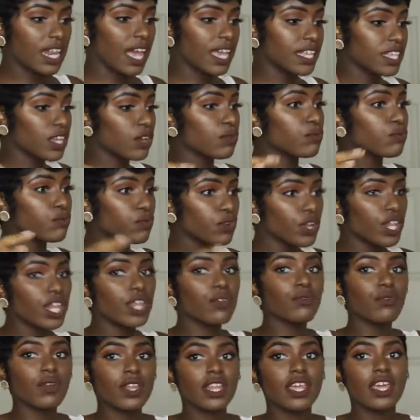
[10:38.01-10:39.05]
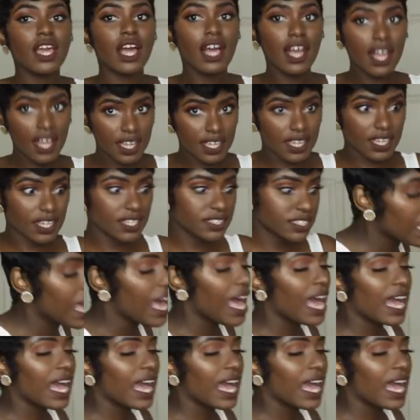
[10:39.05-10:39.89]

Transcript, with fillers: like they're really really hugging